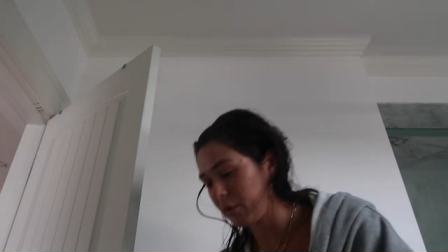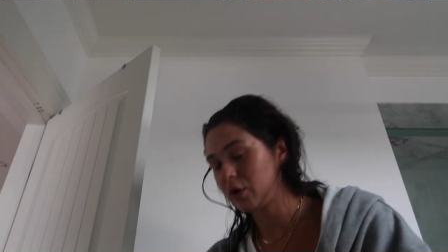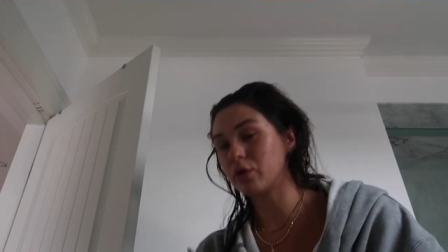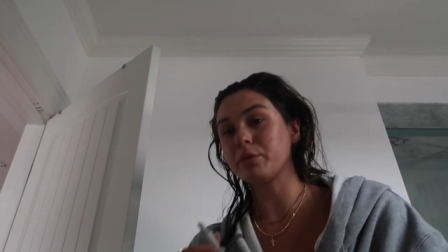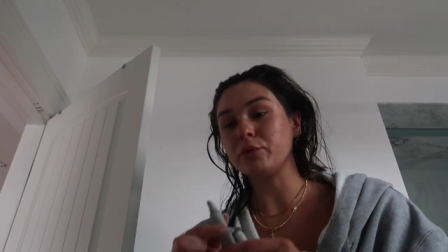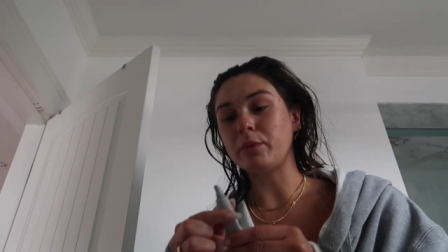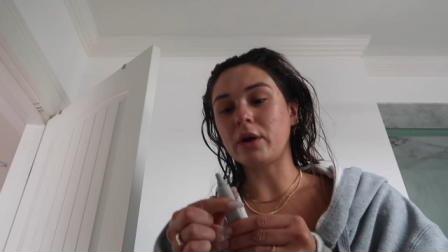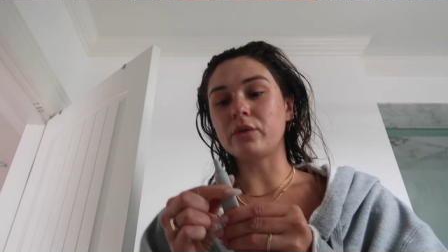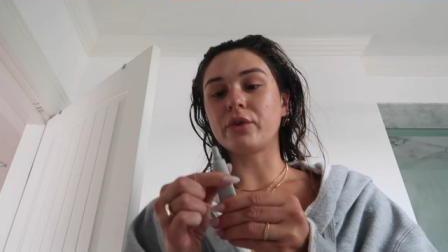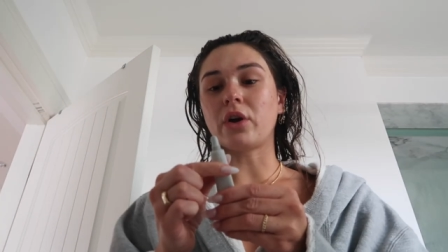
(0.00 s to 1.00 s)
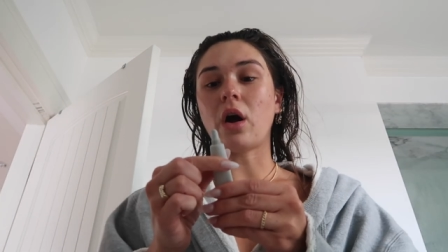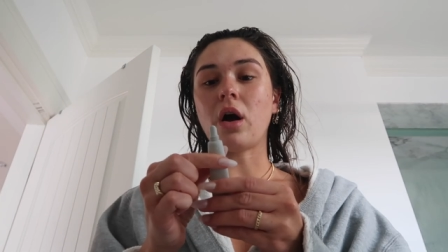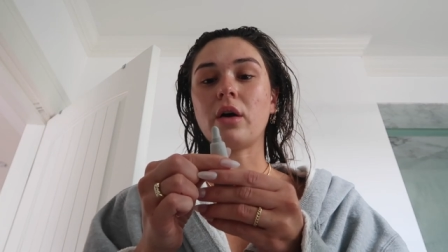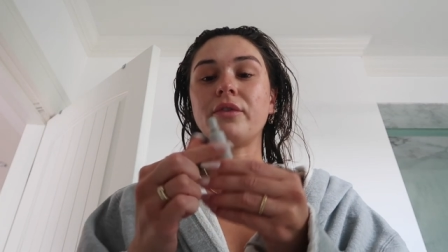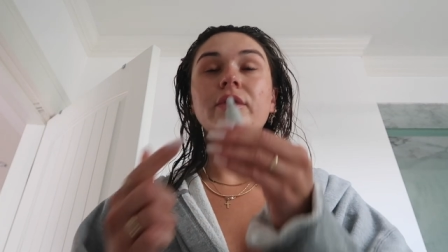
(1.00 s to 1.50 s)
I wanna go to Blue Bottle for
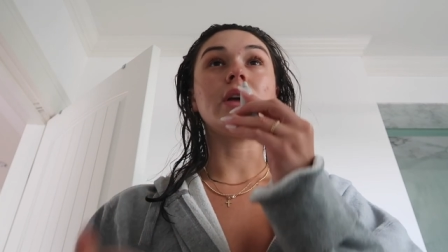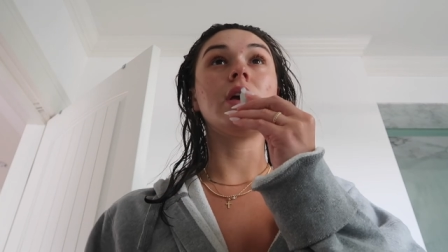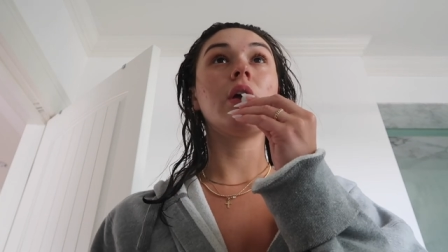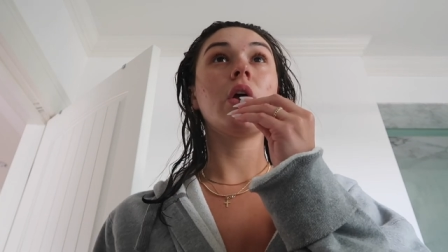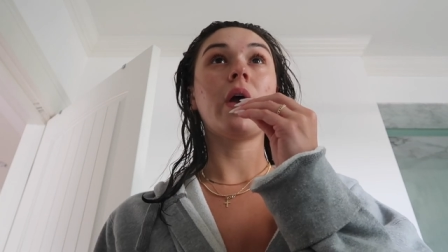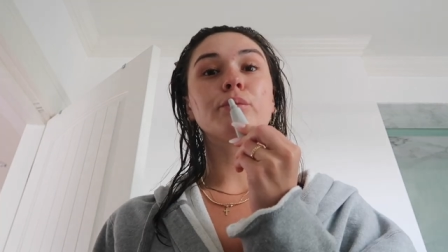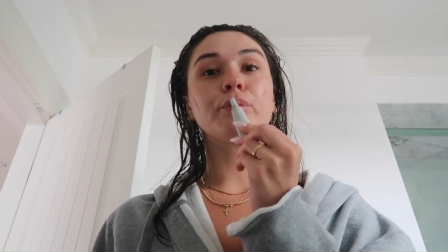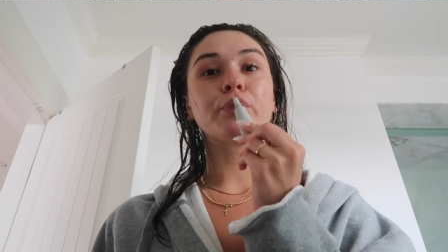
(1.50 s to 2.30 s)
coffee.